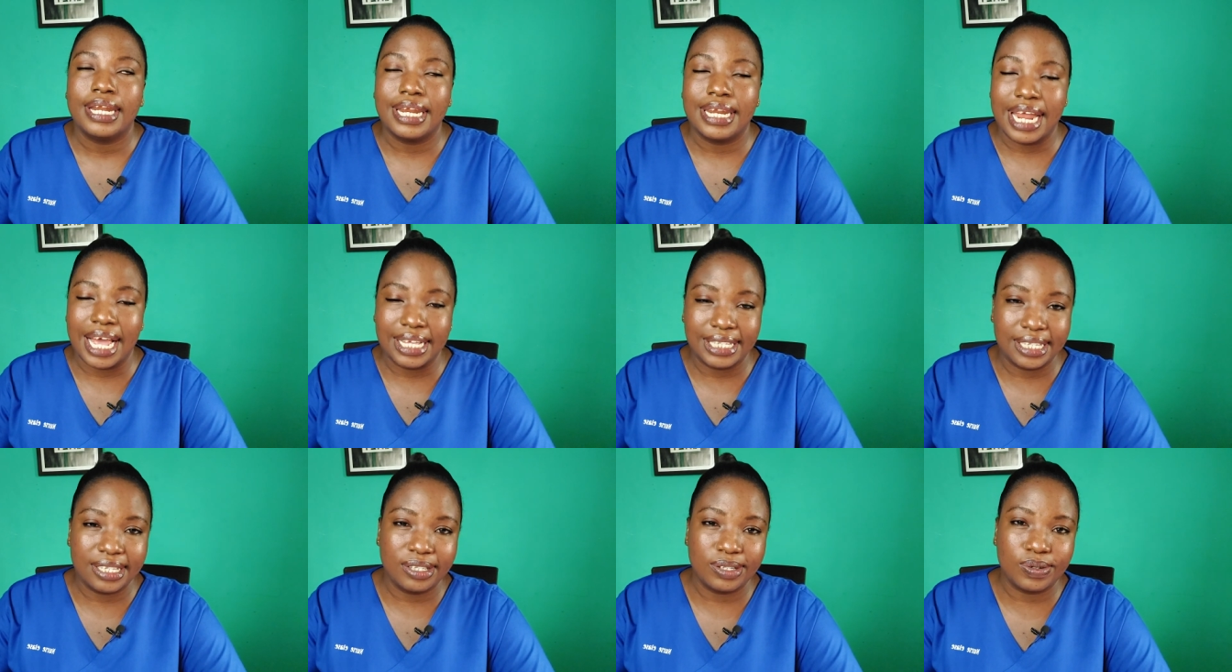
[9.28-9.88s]

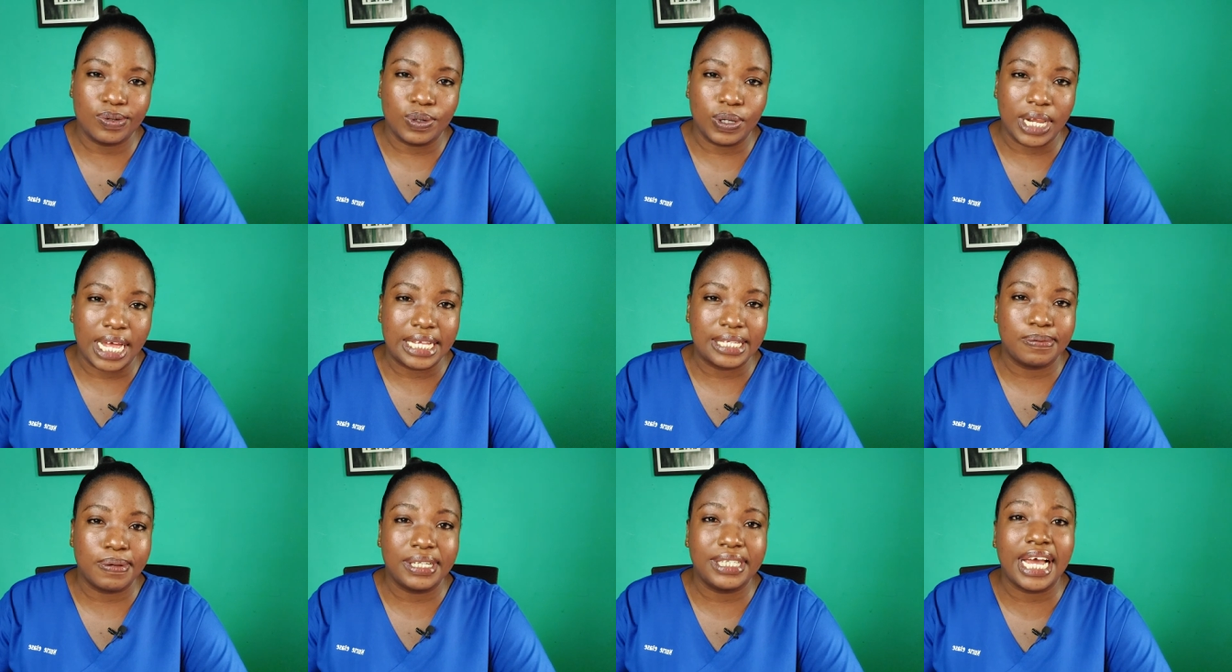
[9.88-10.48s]
nursing school,
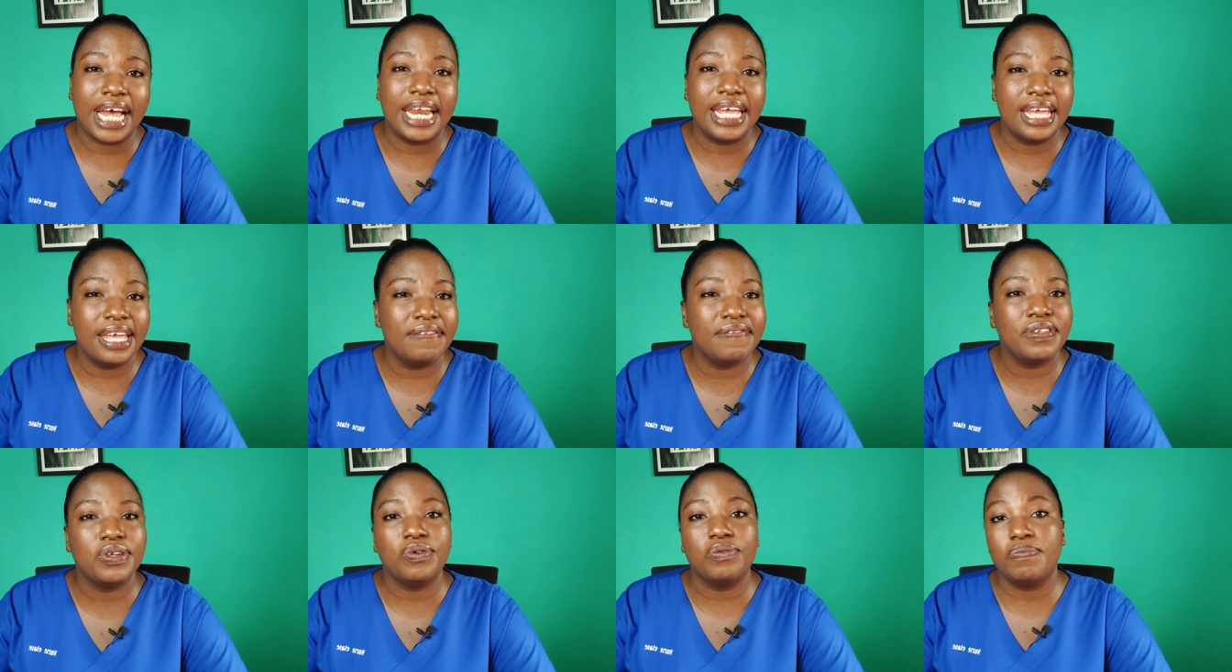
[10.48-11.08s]
especially
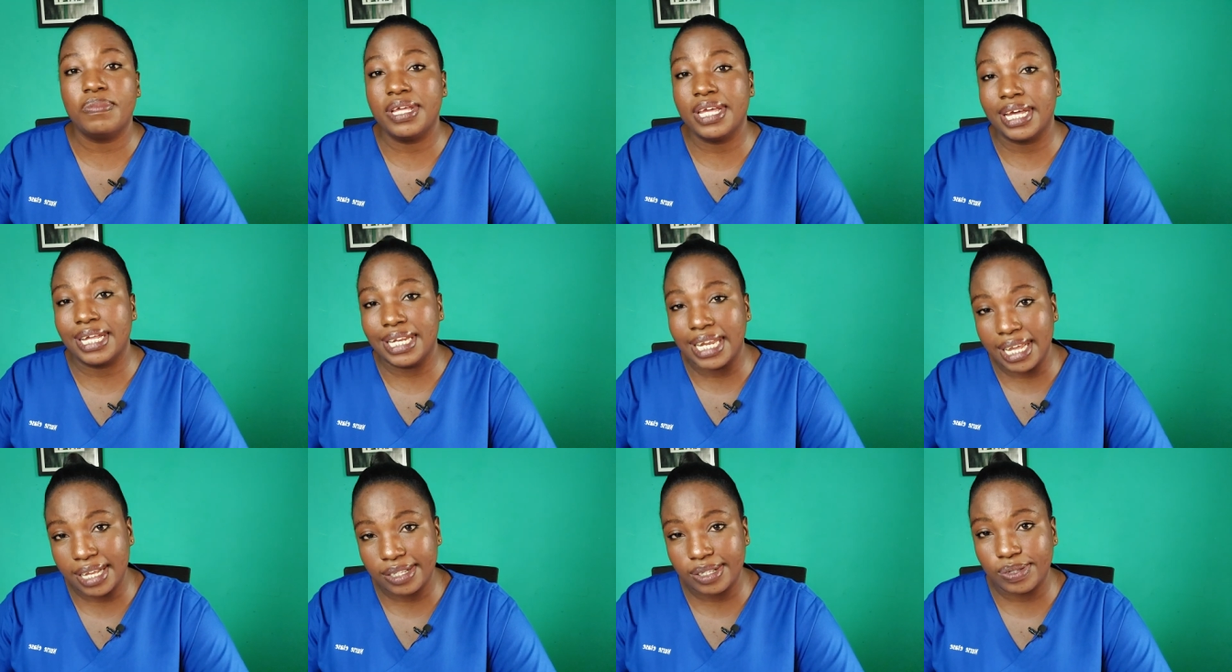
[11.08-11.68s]
if you be a
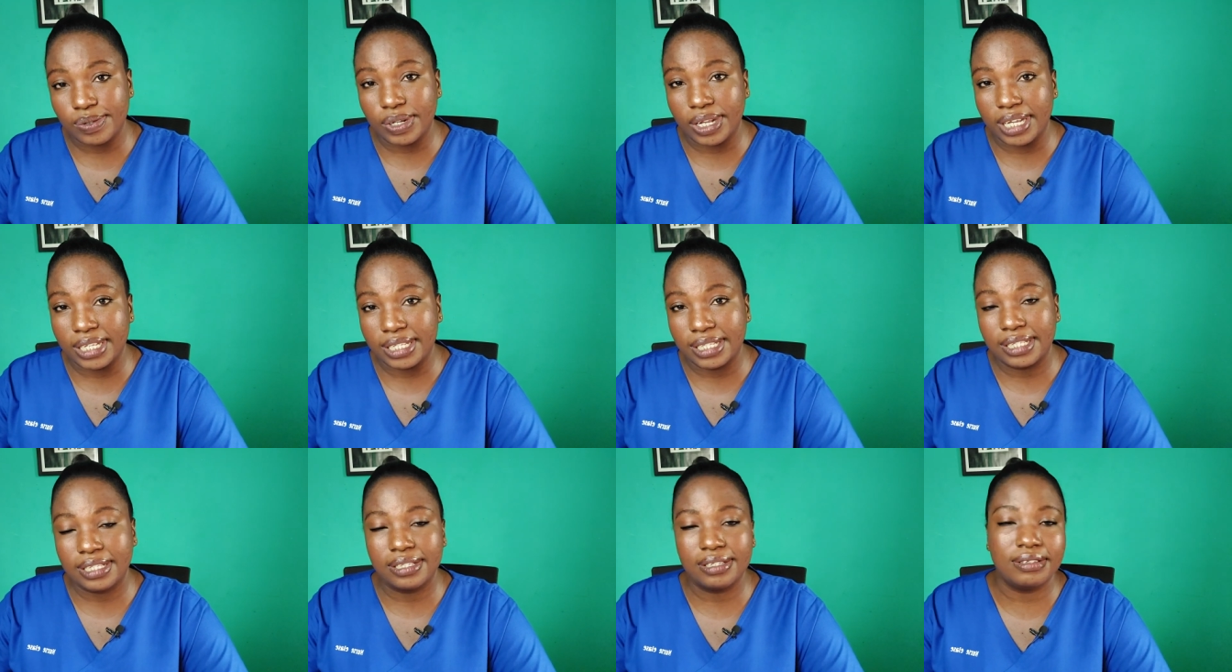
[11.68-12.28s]
day
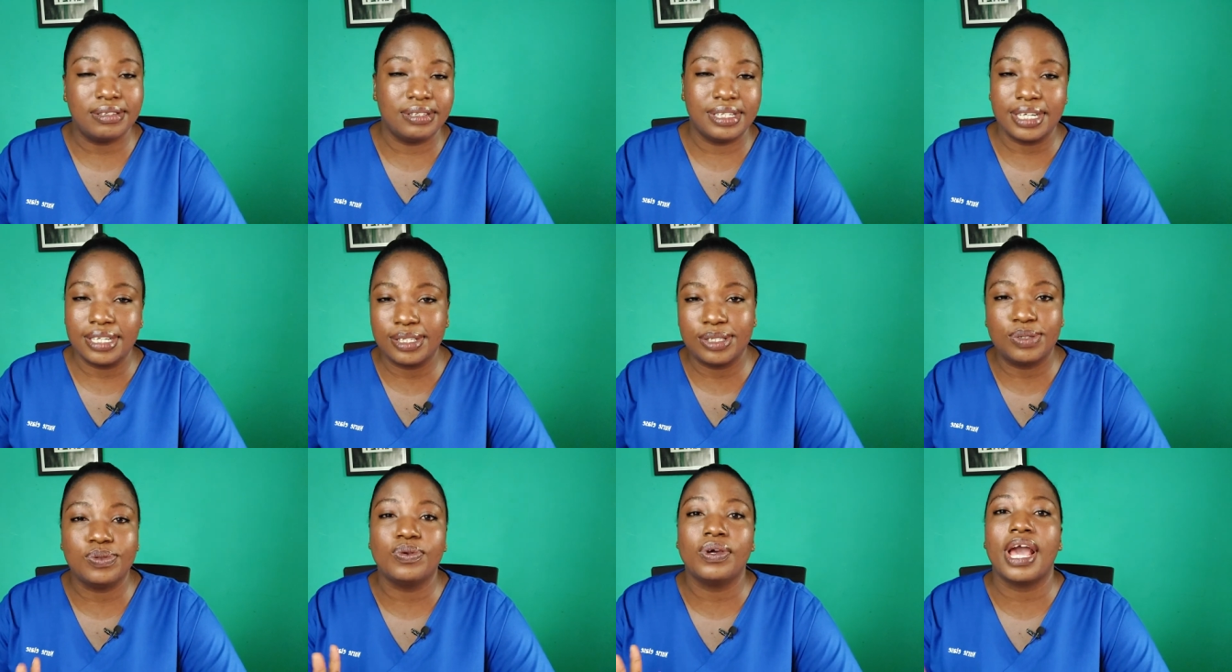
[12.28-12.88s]
student,
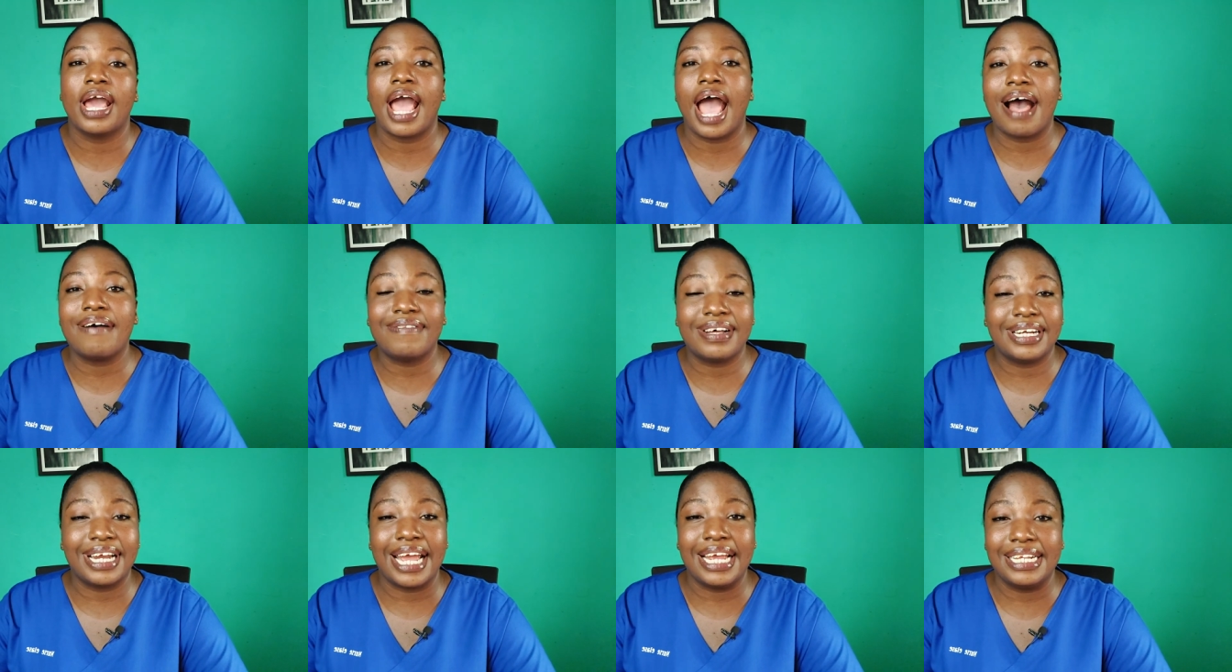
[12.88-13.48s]
just to have
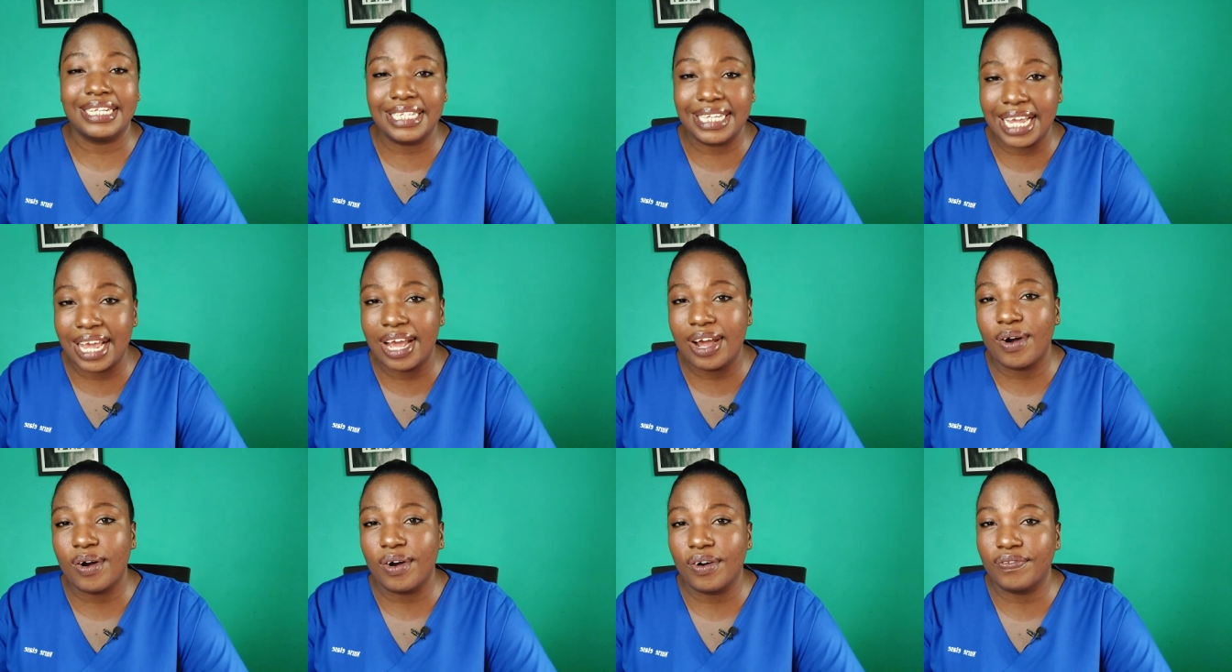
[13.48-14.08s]
an
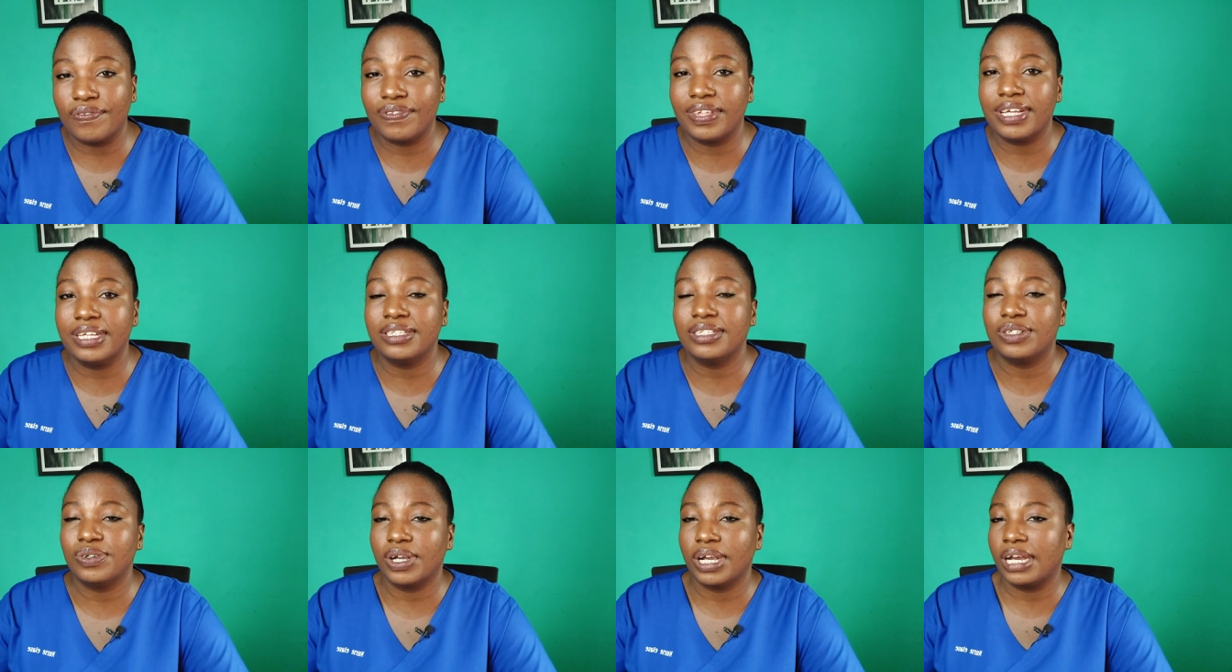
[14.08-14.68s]
idea of
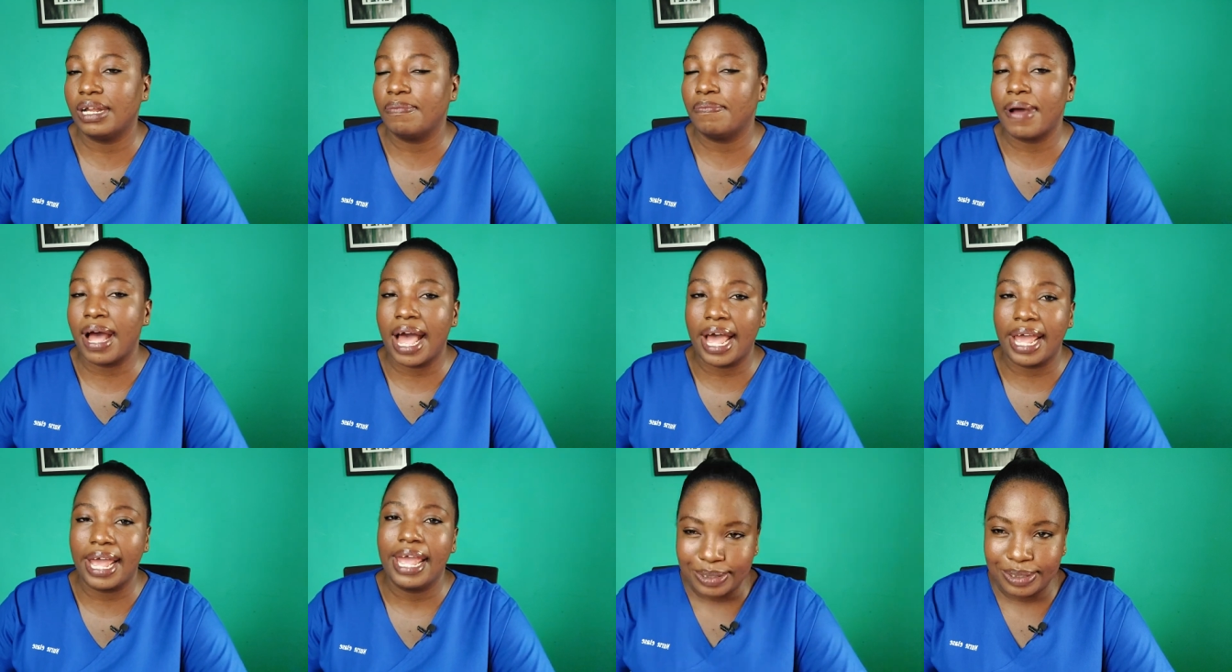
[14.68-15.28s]
things you can buy.